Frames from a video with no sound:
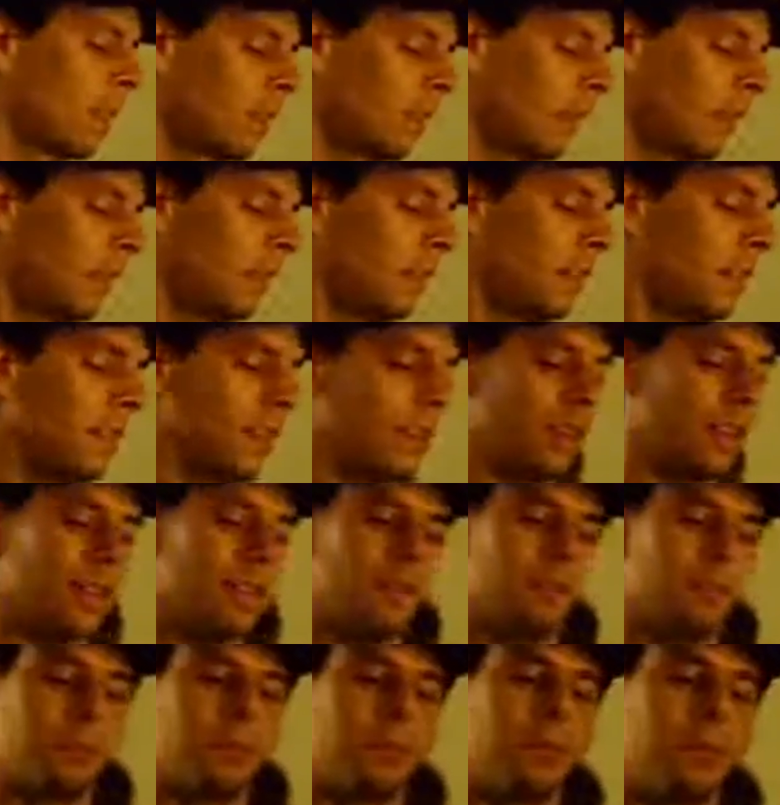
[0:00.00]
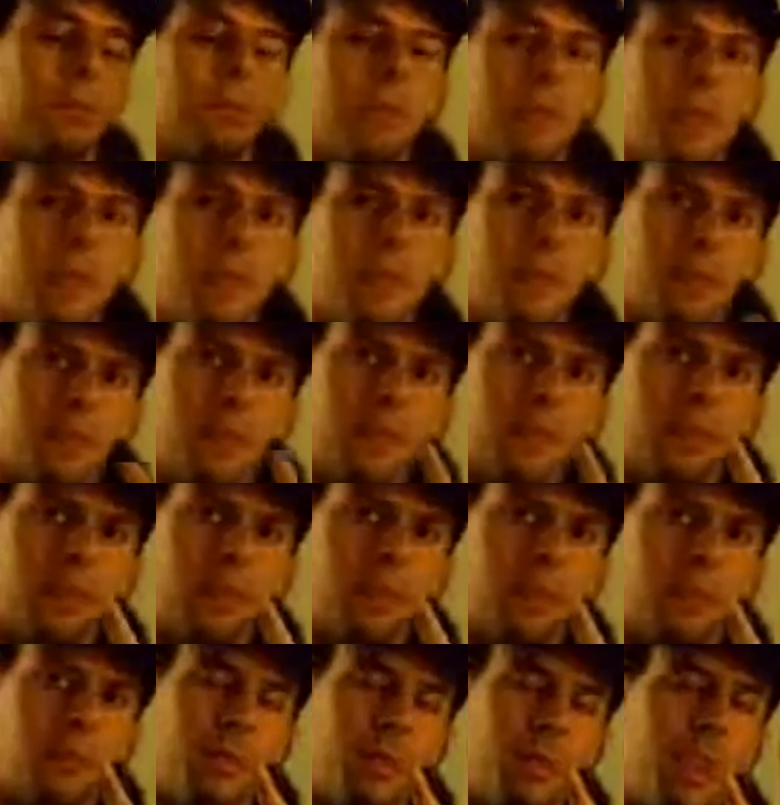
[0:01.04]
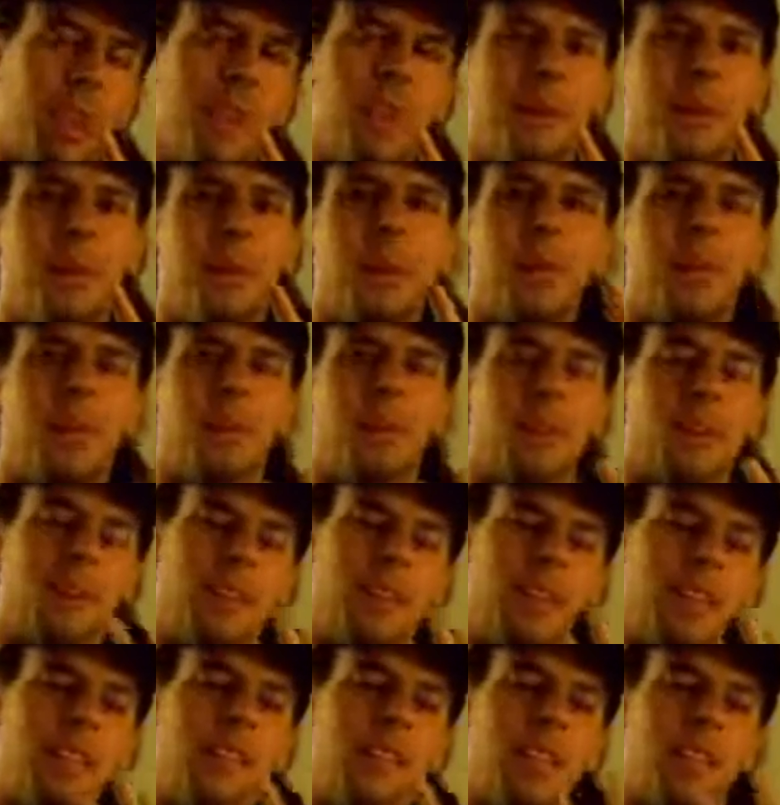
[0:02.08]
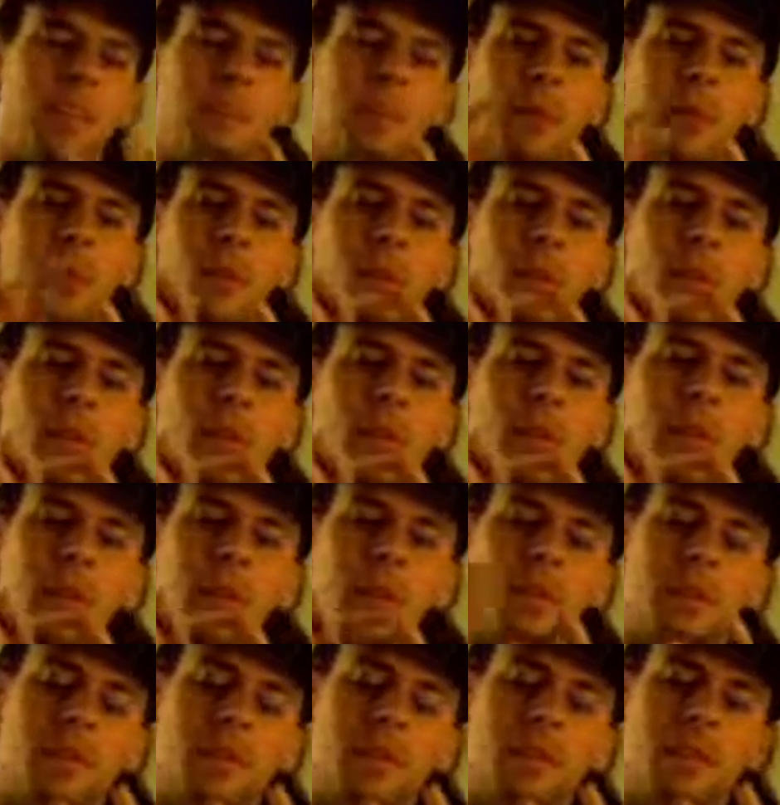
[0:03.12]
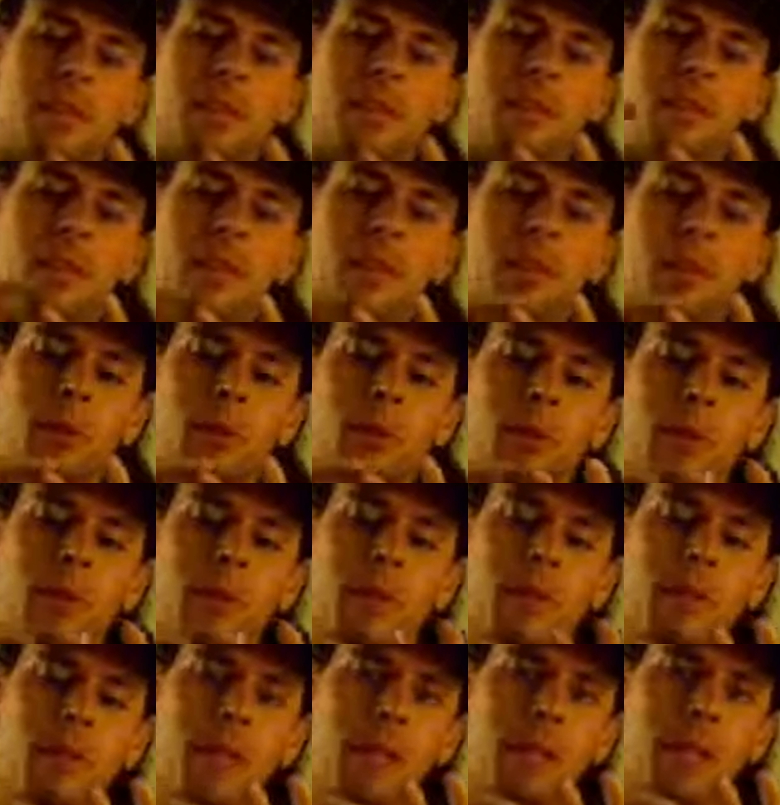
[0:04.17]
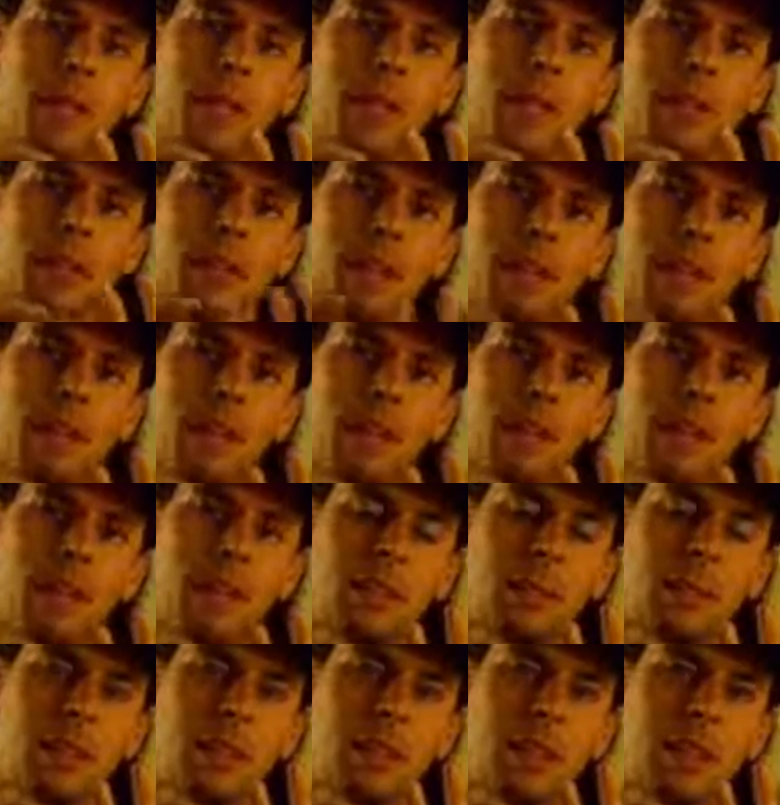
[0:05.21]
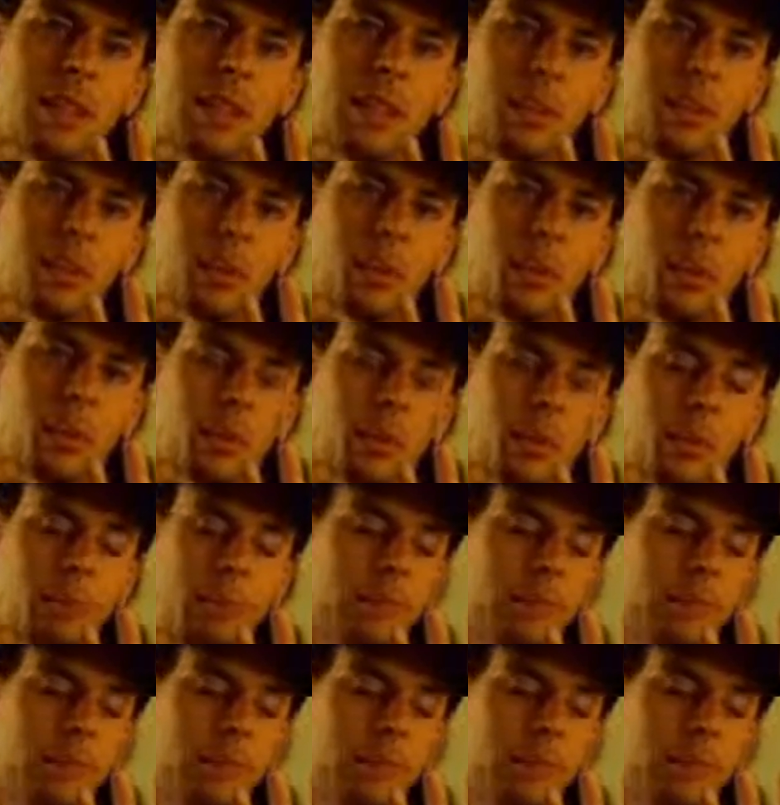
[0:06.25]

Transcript: Alright, um, the fingers, pretend they're numbered. The index being 1, 2, 3, and the pinky is 4.